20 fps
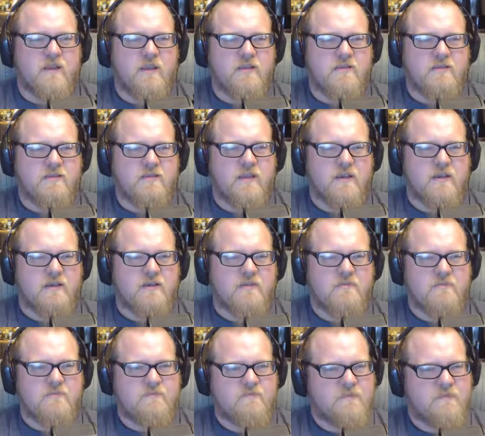as
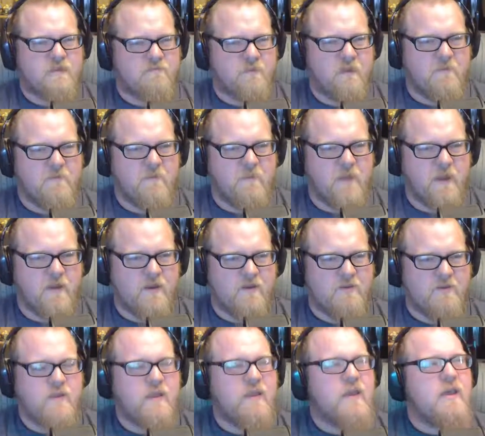some people might
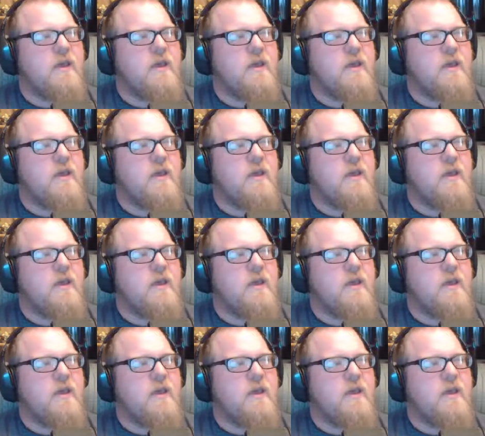know.